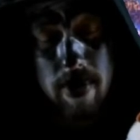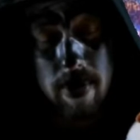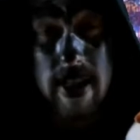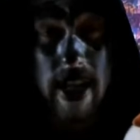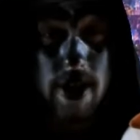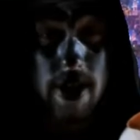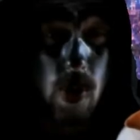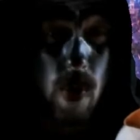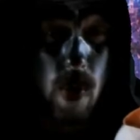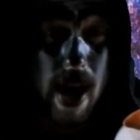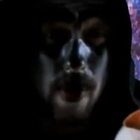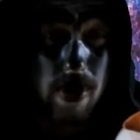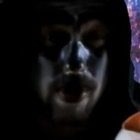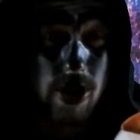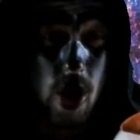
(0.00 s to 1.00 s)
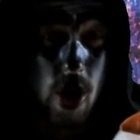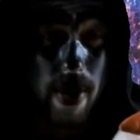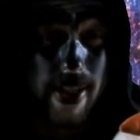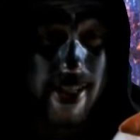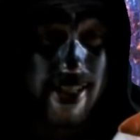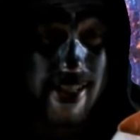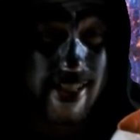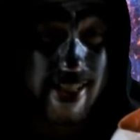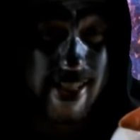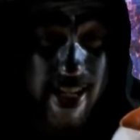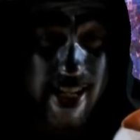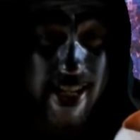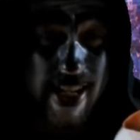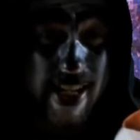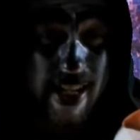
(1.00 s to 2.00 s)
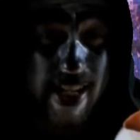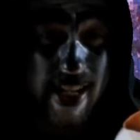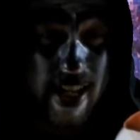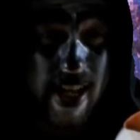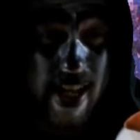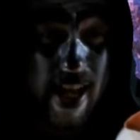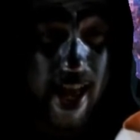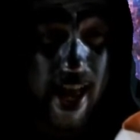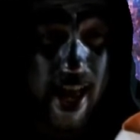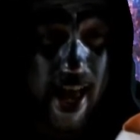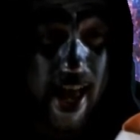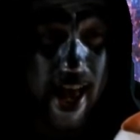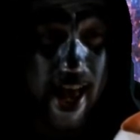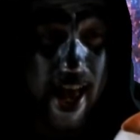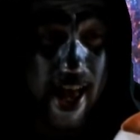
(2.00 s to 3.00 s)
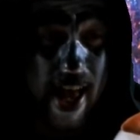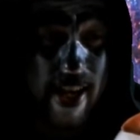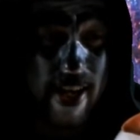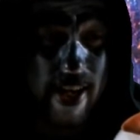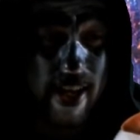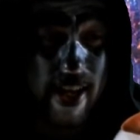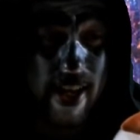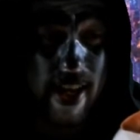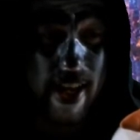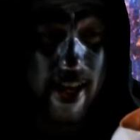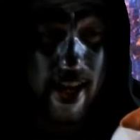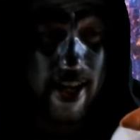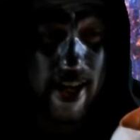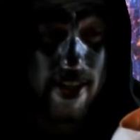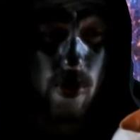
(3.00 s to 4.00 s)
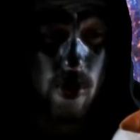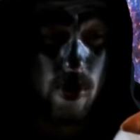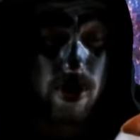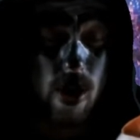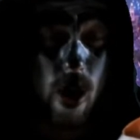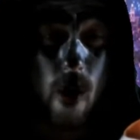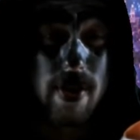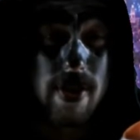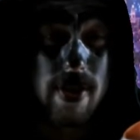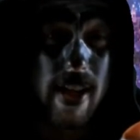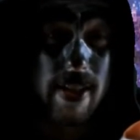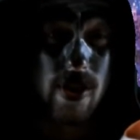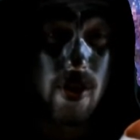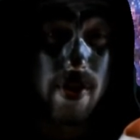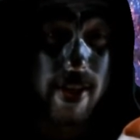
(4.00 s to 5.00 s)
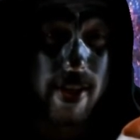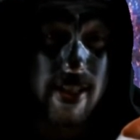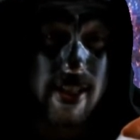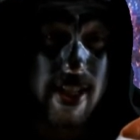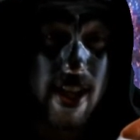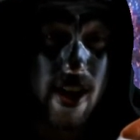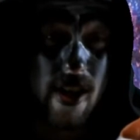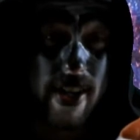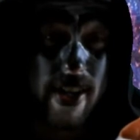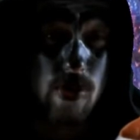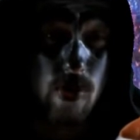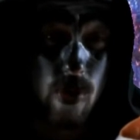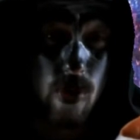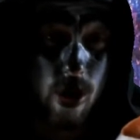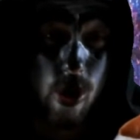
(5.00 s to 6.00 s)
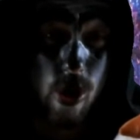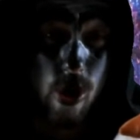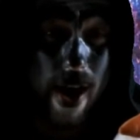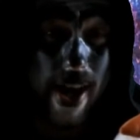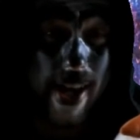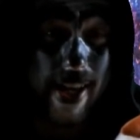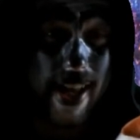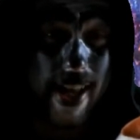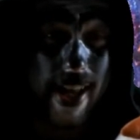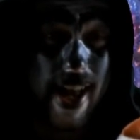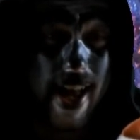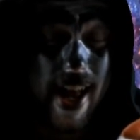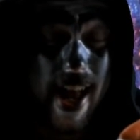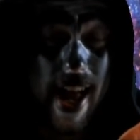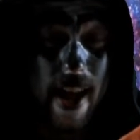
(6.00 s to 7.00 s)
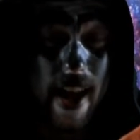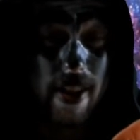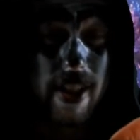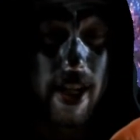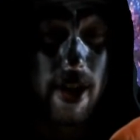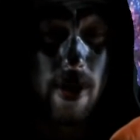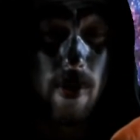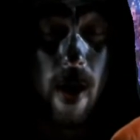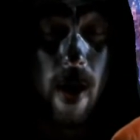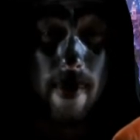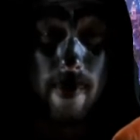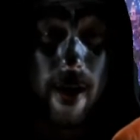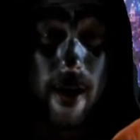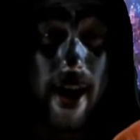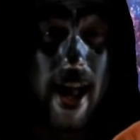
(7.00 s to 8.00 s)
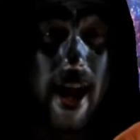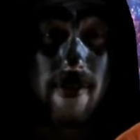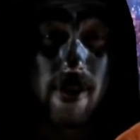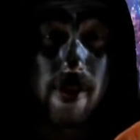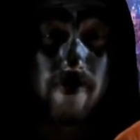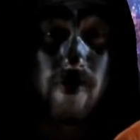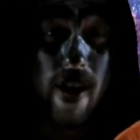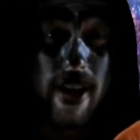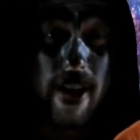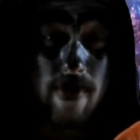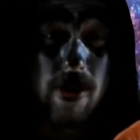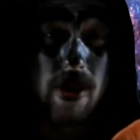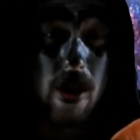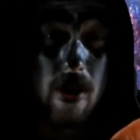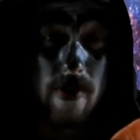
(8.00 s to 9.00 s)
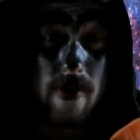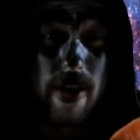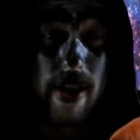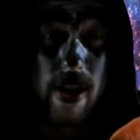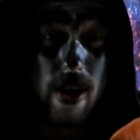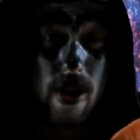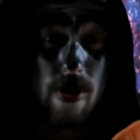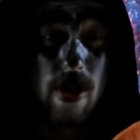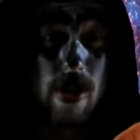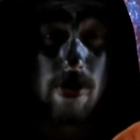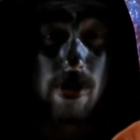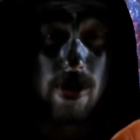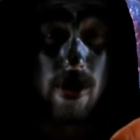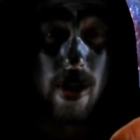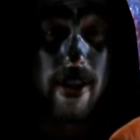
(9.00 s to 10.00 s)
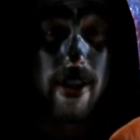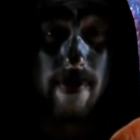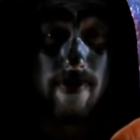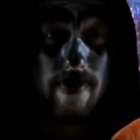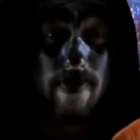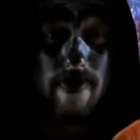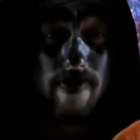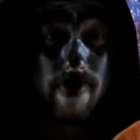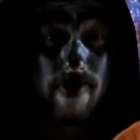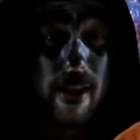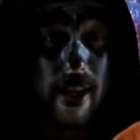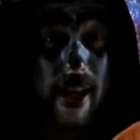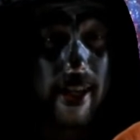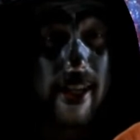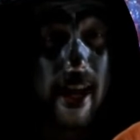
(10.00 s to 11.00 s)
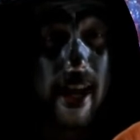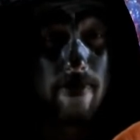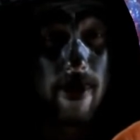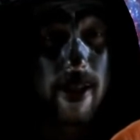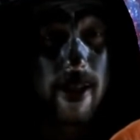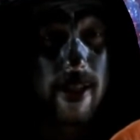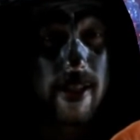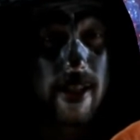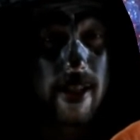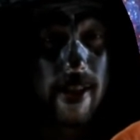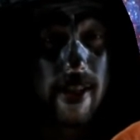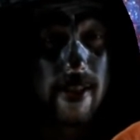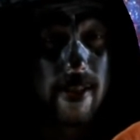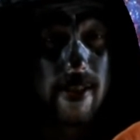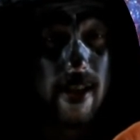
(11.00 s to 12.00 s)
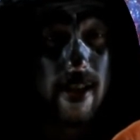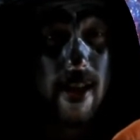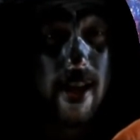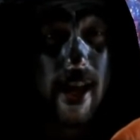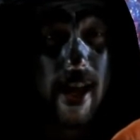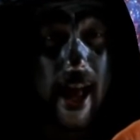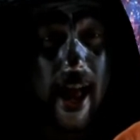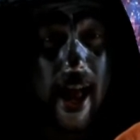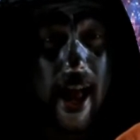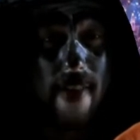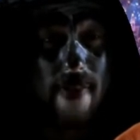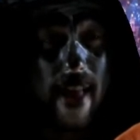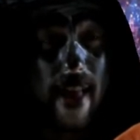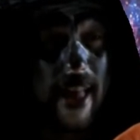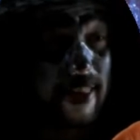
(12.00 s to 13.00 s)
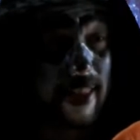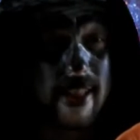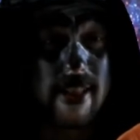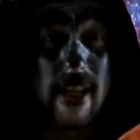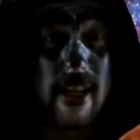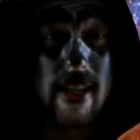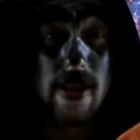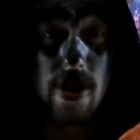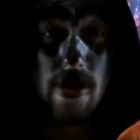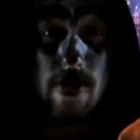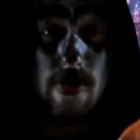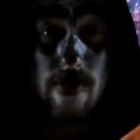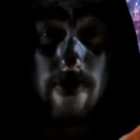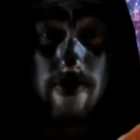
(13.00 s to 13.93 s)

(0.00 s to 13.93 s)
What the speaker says: I knew what I was going to see, and I knew it was all of a sudden going to get serious real quick. And I'll tell you what, right after the funny was over and Coco started, it got pretty serious. And that leads us to